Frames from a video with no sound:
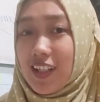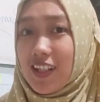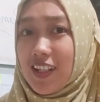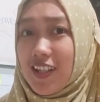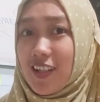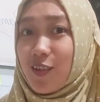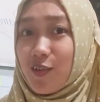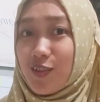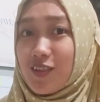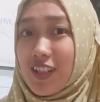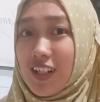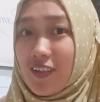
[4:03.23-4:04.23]
it is a
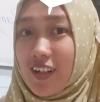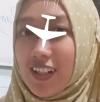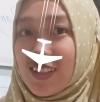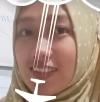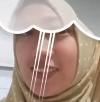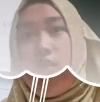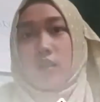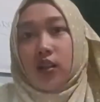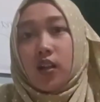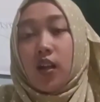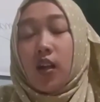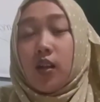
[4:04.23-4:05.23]
good deal, right?
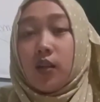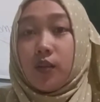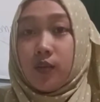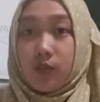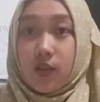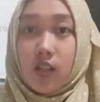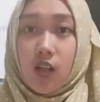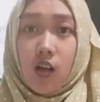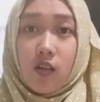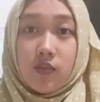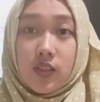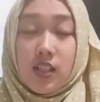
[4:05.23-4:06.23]
We
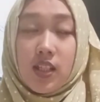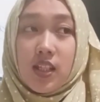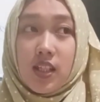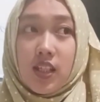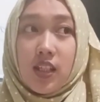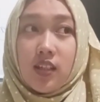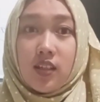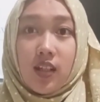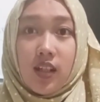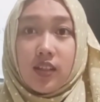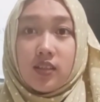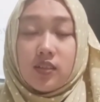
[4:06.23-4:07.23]
often see
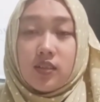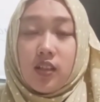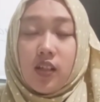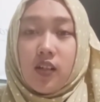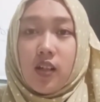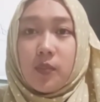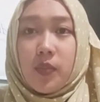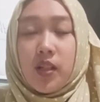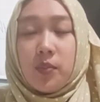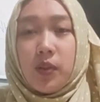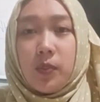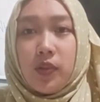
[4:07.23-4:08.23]
that there are
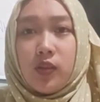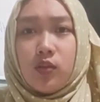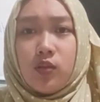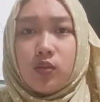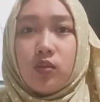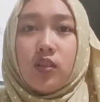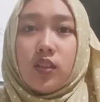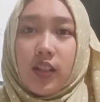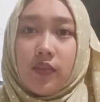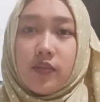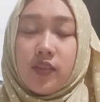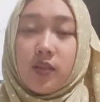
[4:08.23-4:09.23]
many people who
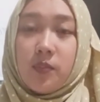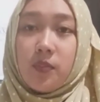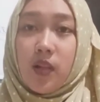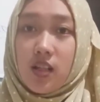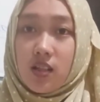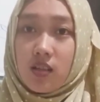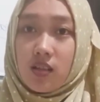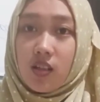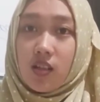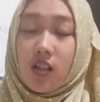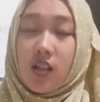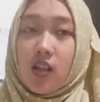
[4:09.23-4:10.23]
left the mosque,
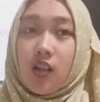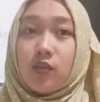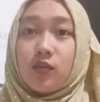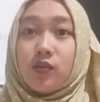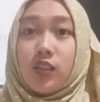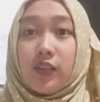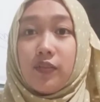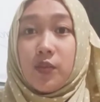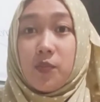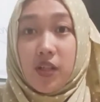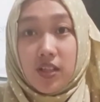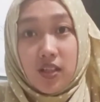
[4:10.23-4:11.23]
who left
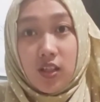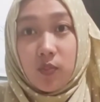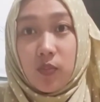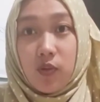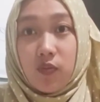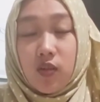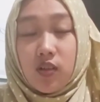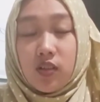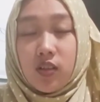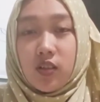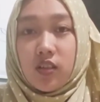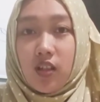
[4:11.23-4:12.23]
the masjid before
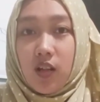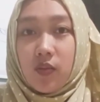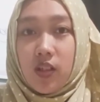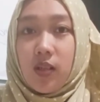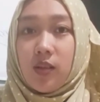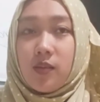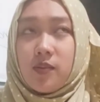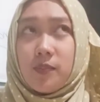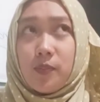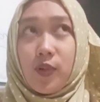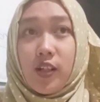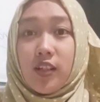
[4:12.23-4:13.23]
the Taraweeh
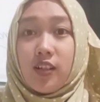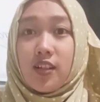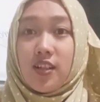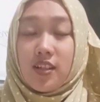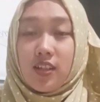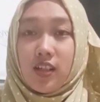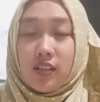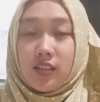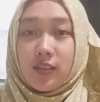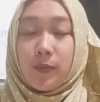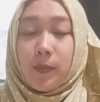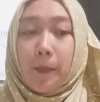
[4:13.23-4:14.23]
prayer is
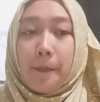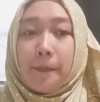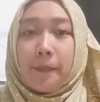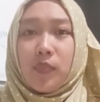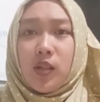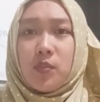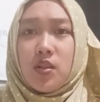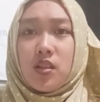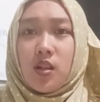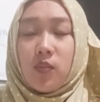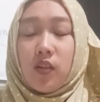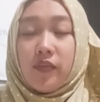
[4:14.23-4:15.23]
started. Maybe
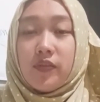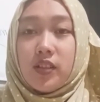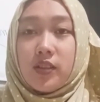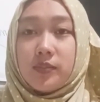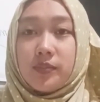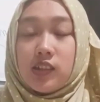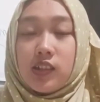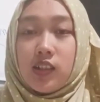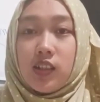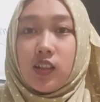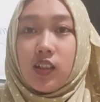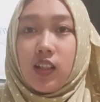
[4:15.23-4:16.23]
some of them
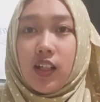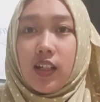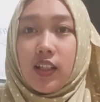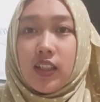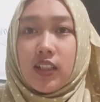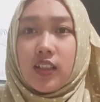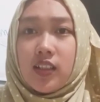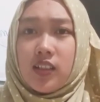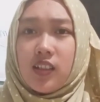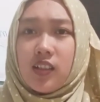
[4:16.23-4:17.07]
are like